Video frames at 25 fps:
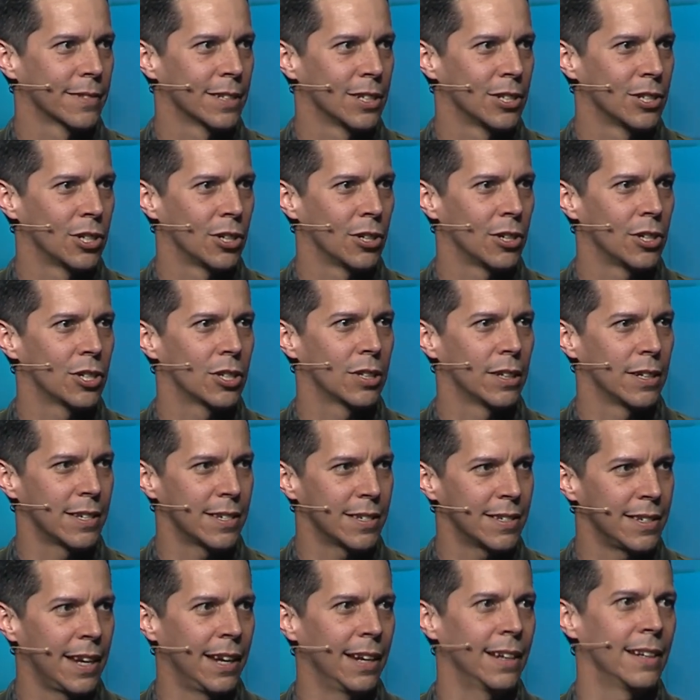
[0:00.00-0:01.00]
Church, let's
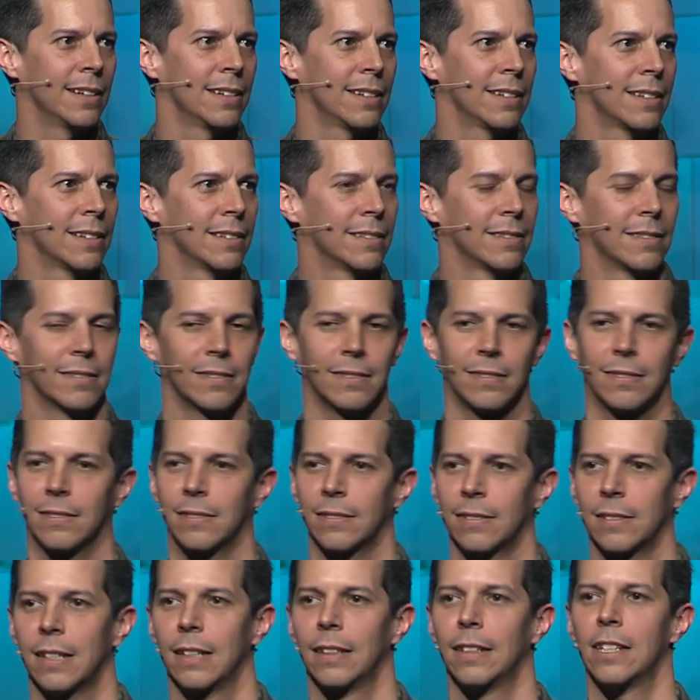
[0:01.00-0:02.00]
stand
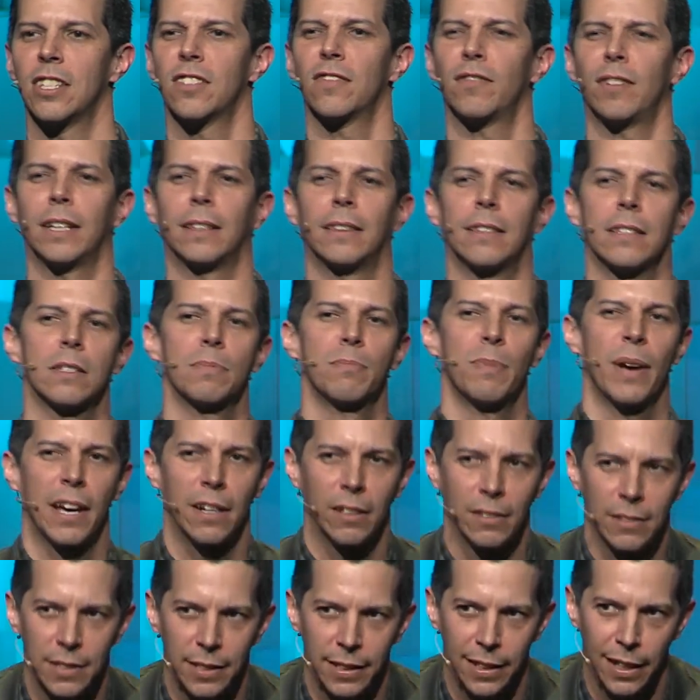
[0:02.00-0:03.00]
and let's fight this
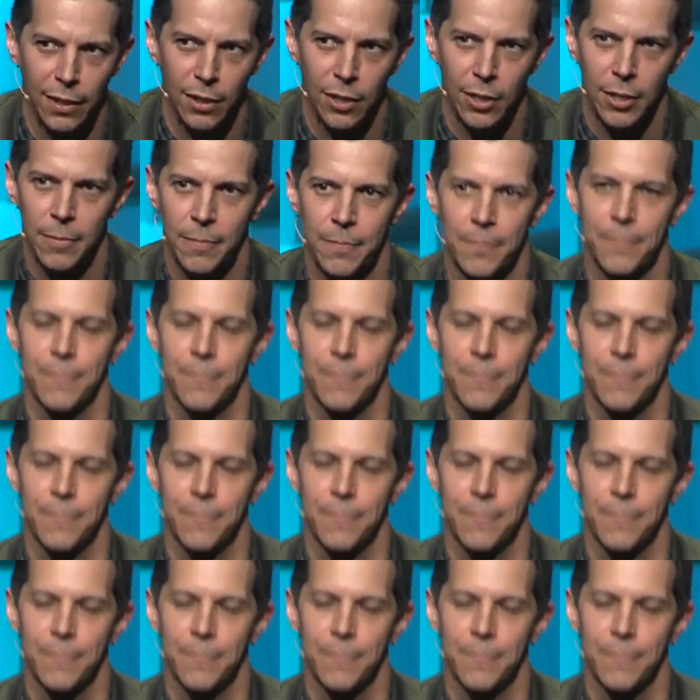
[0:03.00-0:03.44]
battle together.